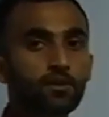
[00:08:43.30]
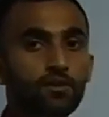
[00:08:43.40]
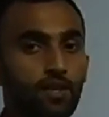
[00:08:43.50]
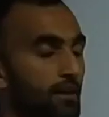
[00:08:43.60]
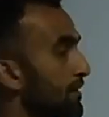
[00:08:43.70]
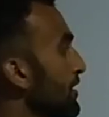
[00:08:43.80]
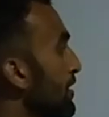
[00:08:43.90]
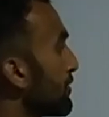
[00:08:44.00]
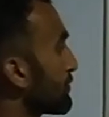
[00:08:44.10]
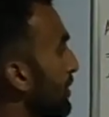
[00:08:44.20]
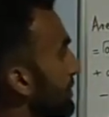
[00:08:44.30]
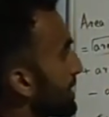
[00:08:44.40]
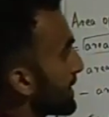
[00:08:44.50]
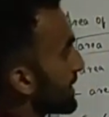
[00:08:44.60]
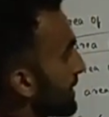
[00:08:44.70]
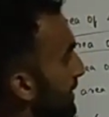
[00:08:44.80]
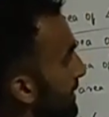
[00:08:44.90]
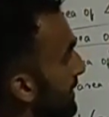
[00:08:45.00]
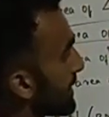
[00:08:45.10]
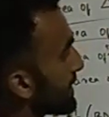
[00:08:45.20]
Check. From here
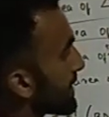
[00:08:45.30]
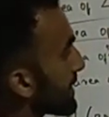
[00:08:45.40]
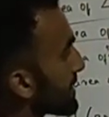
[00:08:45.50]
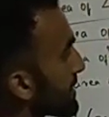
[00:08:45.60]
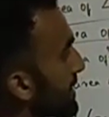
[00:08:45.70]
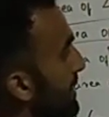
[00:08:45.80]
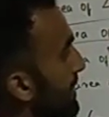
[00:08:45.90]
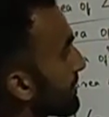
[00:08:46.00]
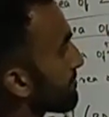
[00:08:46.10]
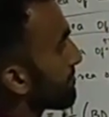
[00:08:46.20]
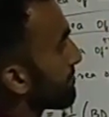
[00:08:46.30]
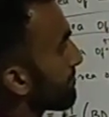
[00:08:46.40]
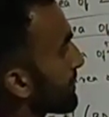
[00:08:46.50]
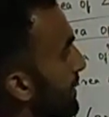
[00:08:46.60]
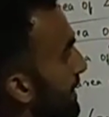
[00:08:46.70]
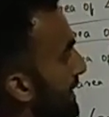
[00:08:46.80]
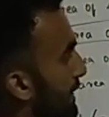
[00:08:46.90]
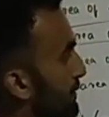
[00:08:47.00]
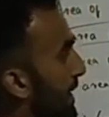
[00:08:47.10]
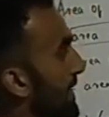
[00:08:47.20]
till here is DE.
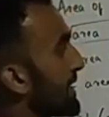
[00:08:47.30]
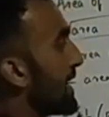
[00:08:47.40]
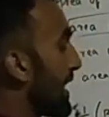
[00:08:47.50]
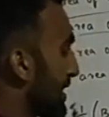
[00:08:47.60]
Now directly I